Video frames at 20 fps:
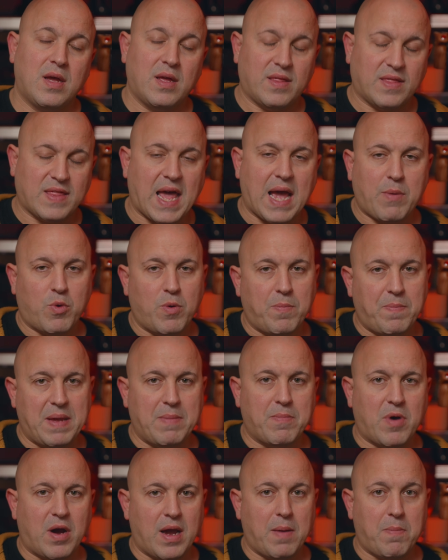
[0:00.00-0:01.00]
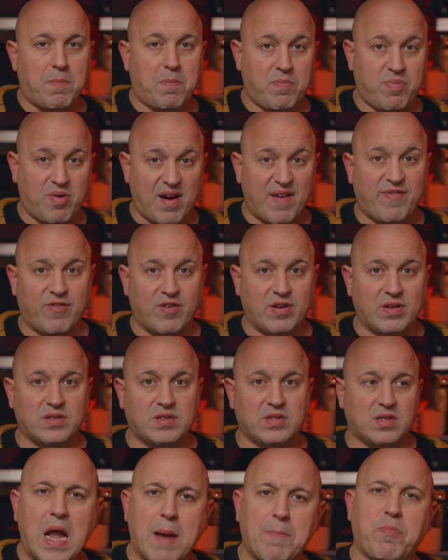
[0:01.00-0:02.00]
That would be my
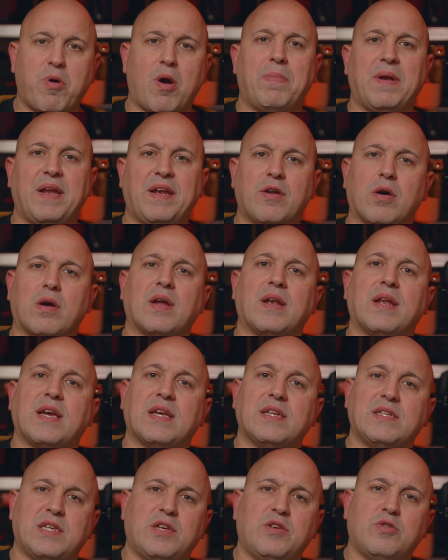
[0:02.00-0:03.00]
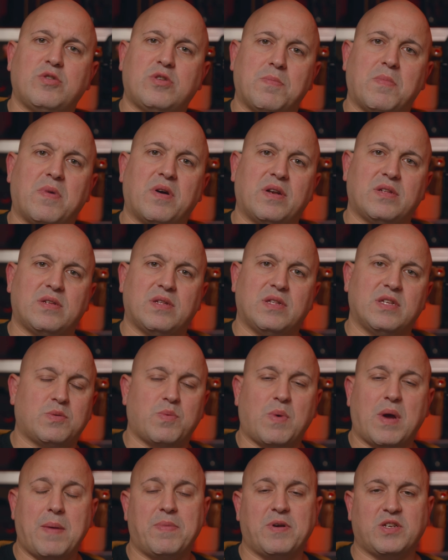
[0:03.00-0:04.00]
preference. I'm probably not going to continue to monitor this
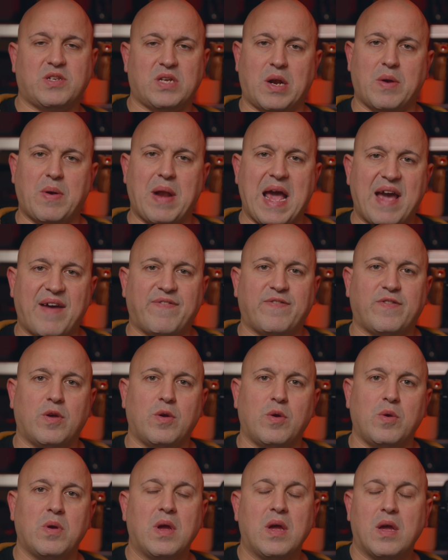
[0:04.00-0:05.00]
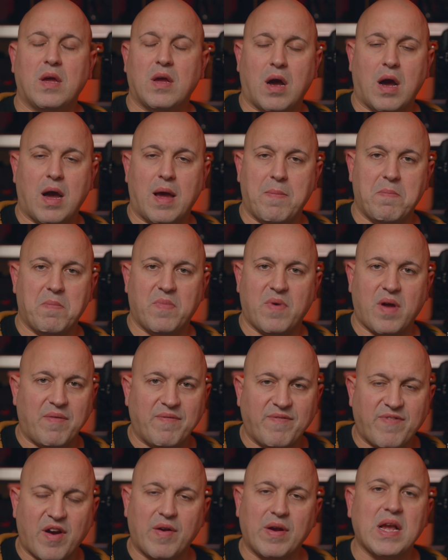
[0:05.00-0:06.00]
way because I don't have to. I'm
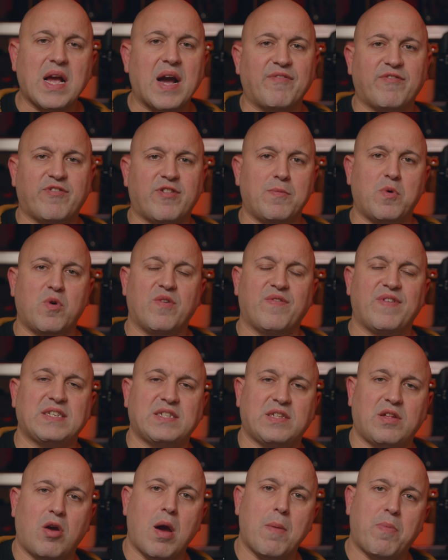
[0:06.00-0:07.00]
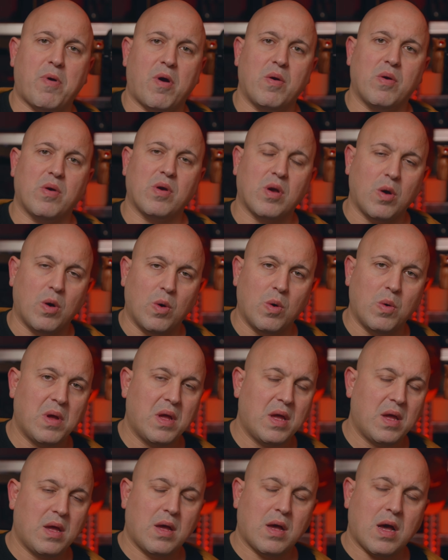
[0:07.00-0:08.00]
very comfortable with SDI Protocol,
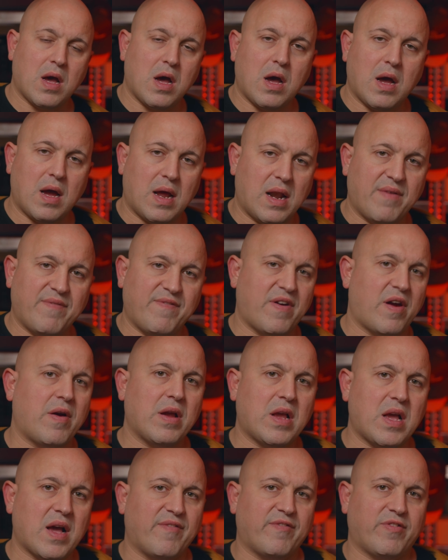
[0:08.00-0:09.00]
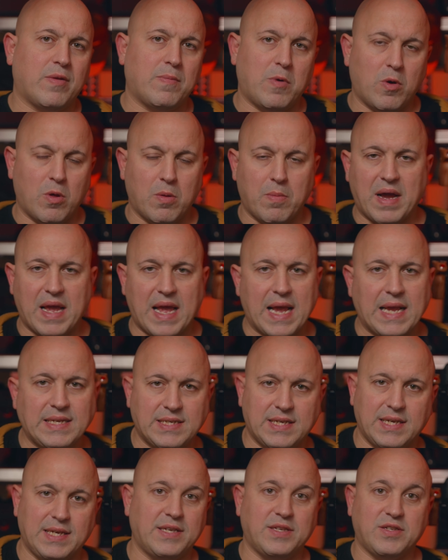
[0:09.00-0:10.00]
and I'm very comfortable, and my
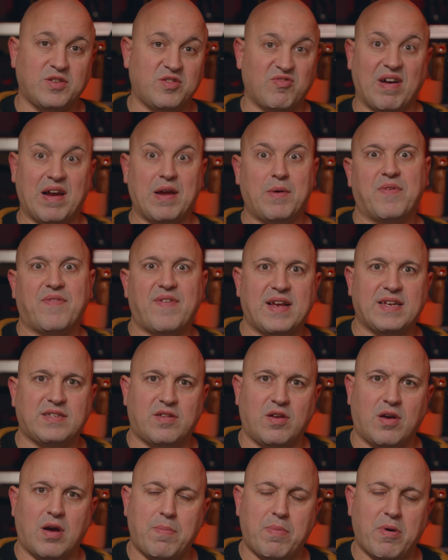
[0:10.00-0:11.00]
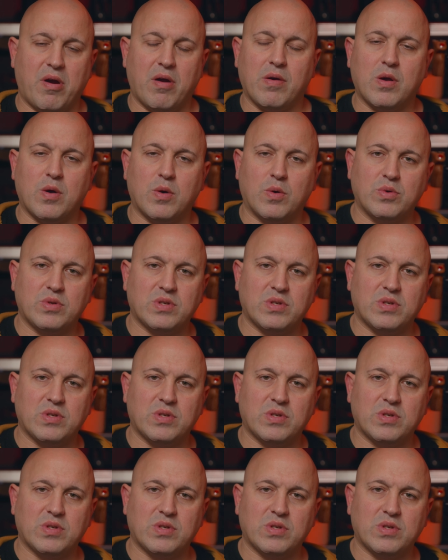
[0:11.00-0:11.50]
AC is great with SDI Protocol.